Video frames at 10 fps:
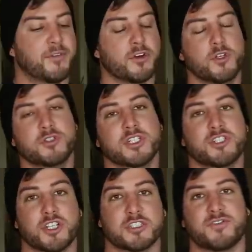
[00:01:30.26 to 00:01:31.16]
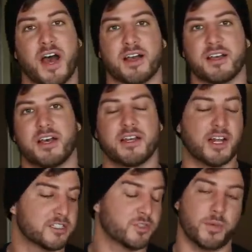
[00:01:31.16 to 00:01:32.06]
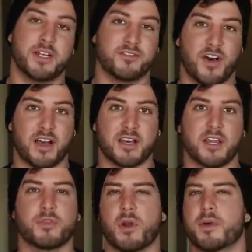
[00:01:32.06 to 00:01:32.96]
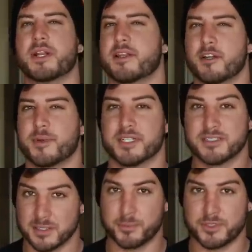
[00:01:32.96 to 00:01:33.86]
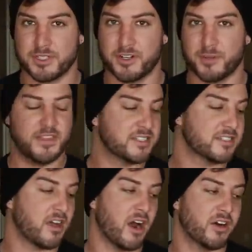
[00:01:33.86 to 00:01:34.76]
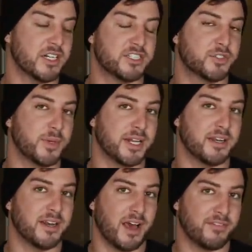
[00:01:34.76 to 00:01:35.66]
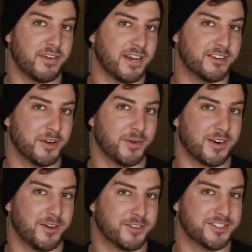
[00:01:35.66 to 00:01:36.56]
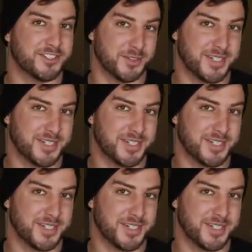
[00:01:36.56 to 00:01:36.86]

you're using just vodka and not sweetened vodka, throw in a little bit of simple syrup. This is already sweet enough and I don't wanna overdo